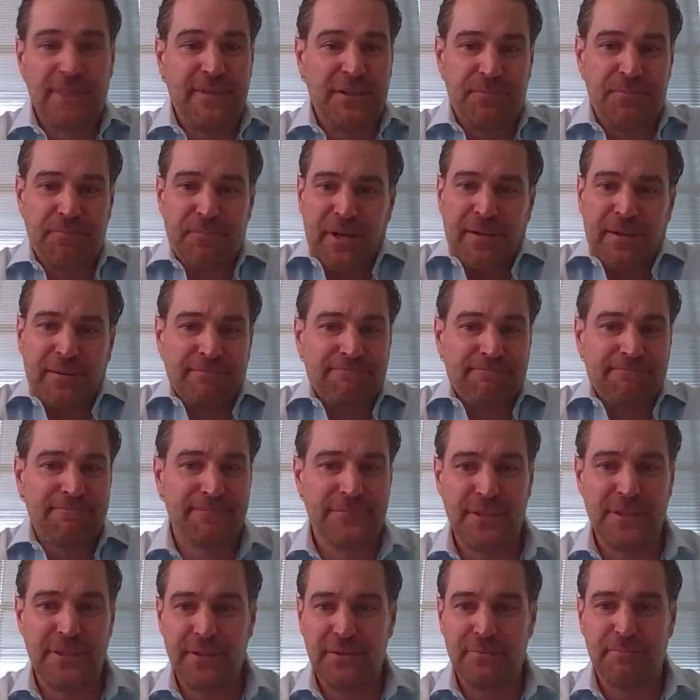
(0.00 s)
That's been
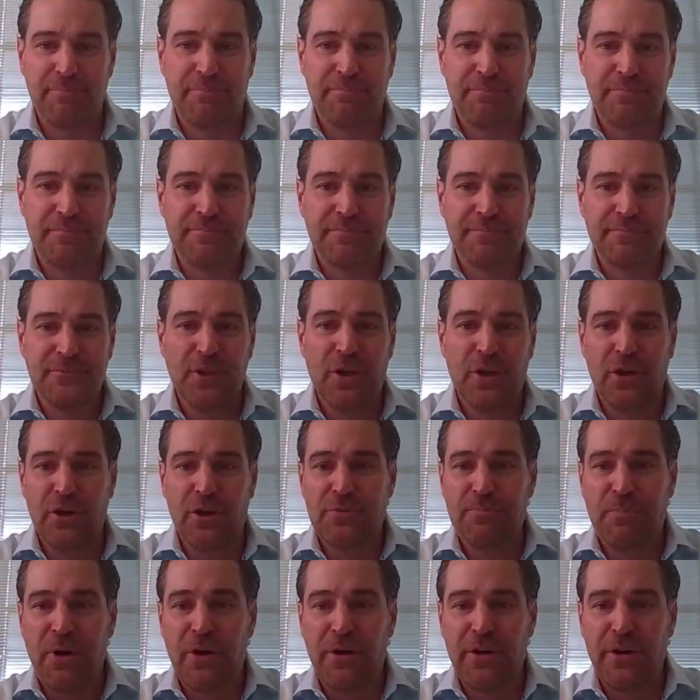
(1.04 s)
you know,
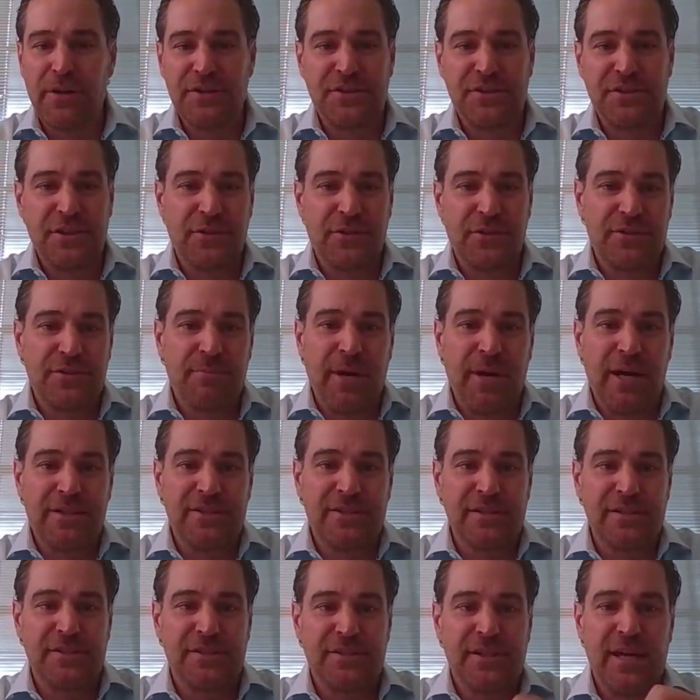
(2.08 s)
large part of the secret to my
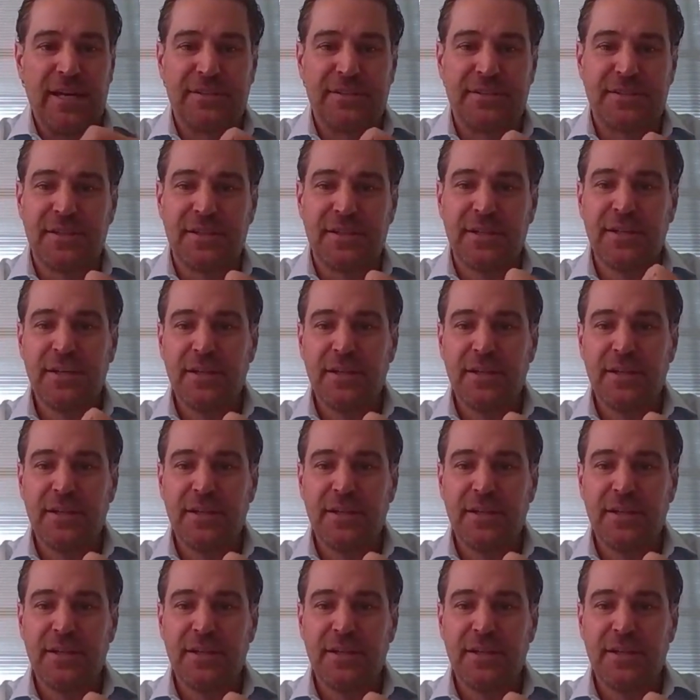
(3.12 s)
success